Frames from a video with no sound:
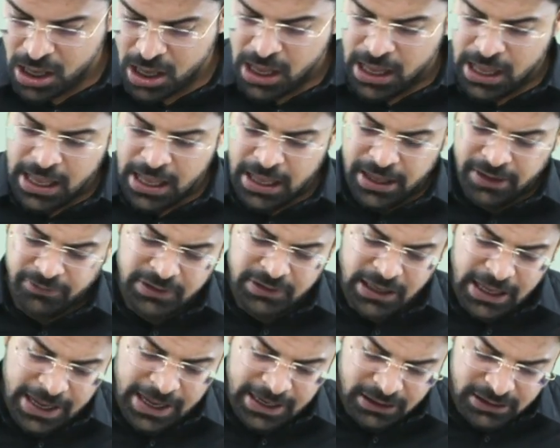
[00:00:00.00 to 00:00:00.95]
If the
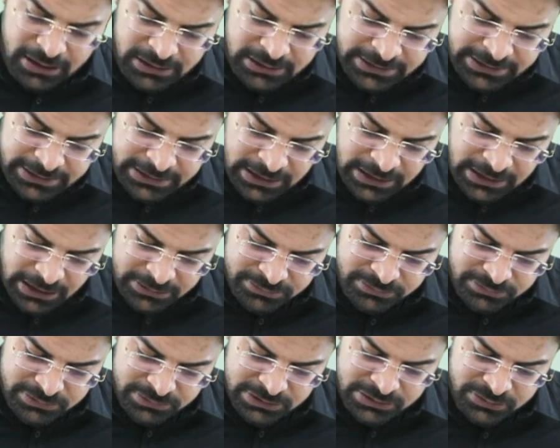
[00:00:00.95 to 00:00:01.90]
angle theta
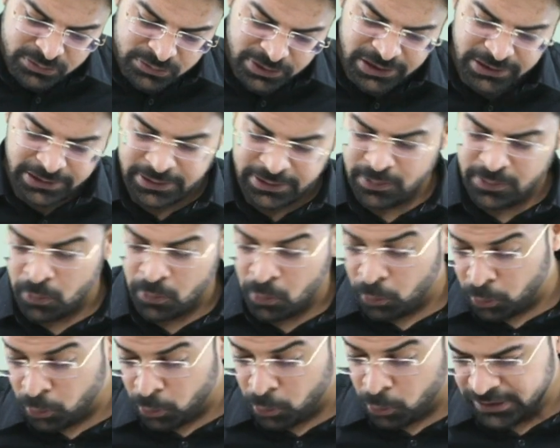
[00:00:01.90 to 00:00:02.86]
is
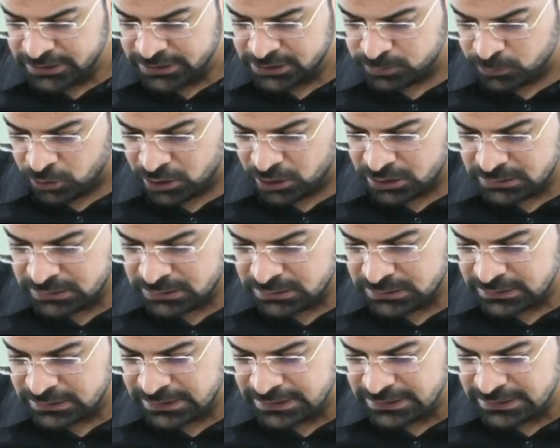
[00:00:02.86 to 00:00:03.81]
really small,
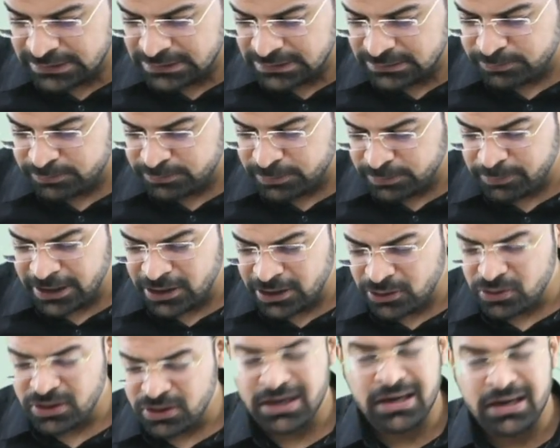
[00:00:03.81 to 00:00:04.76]
then this perpendicular
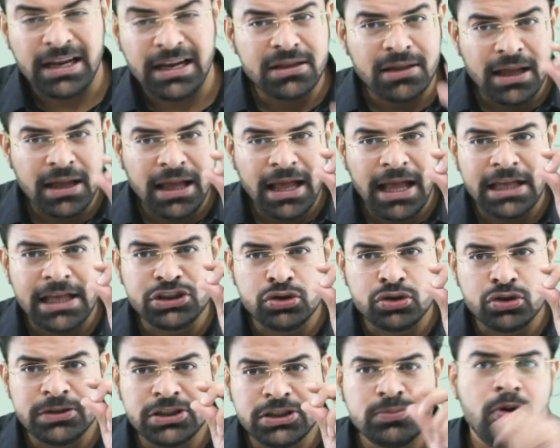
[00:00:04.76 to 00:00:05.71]
length has to be
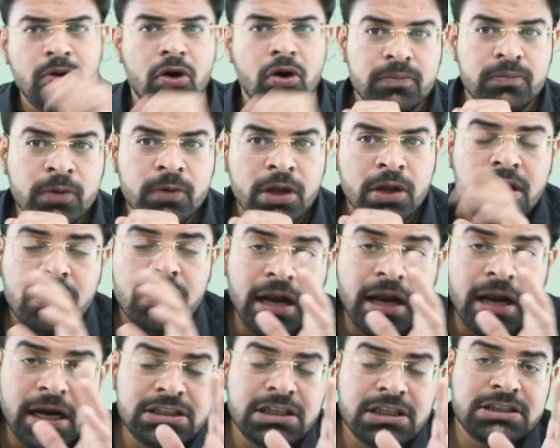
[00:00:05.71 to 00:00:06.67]
small. Larger
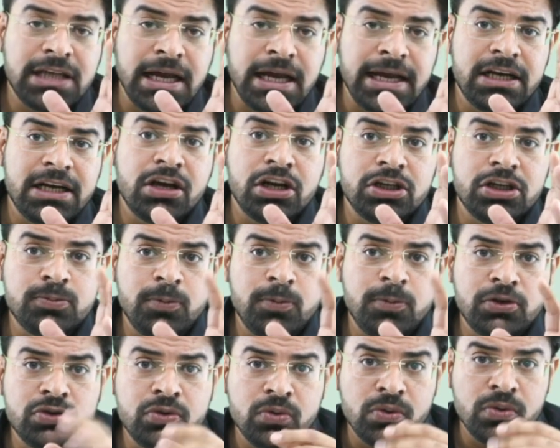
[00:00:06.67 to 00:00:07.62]
side corresponds to
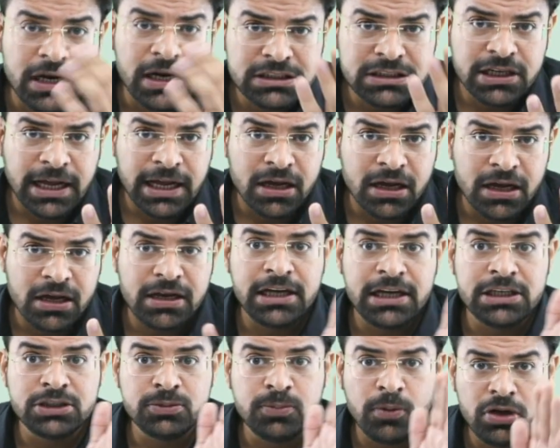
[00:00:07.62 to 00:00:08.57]
larger angle and
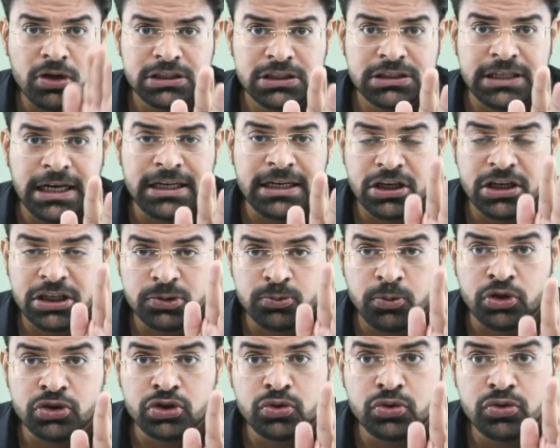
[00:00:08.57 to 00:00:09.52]
smaller side corresponds
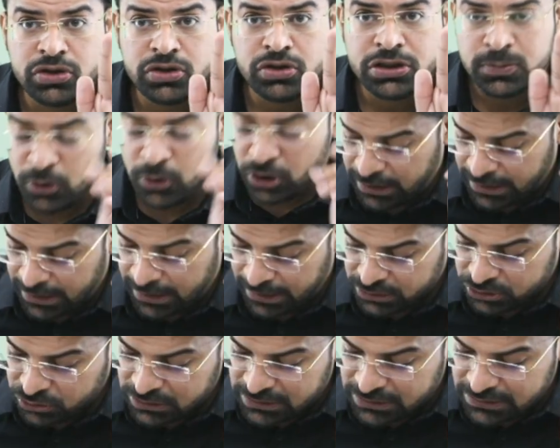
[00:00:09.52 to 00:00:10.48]
to smaller angle. So
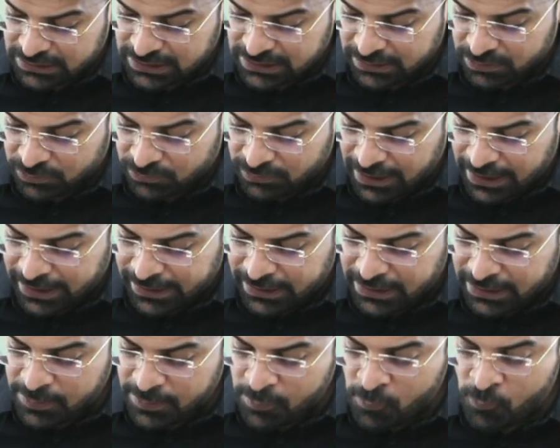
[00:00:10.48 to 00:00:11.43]
this length y
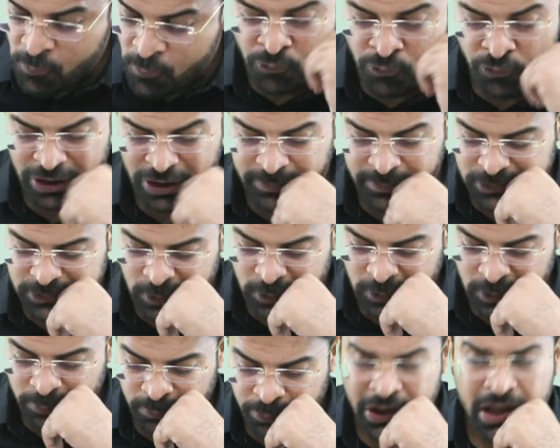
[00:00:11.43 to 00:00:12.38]
will be small.
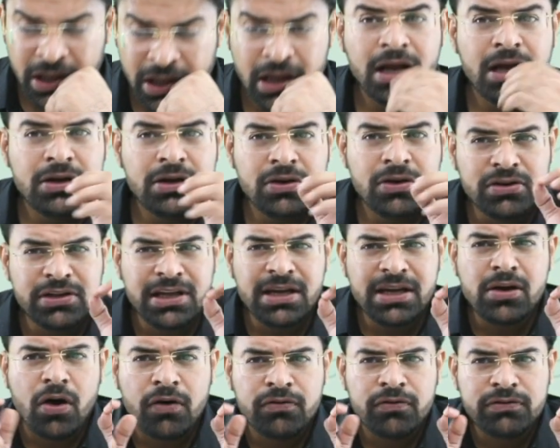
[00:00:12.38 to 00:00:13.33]
Now think
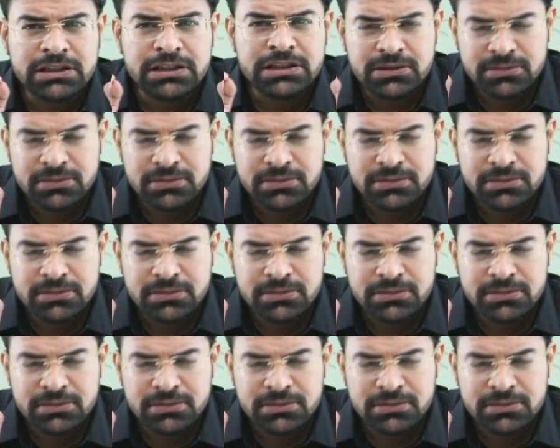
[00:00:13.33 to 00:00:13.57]
of this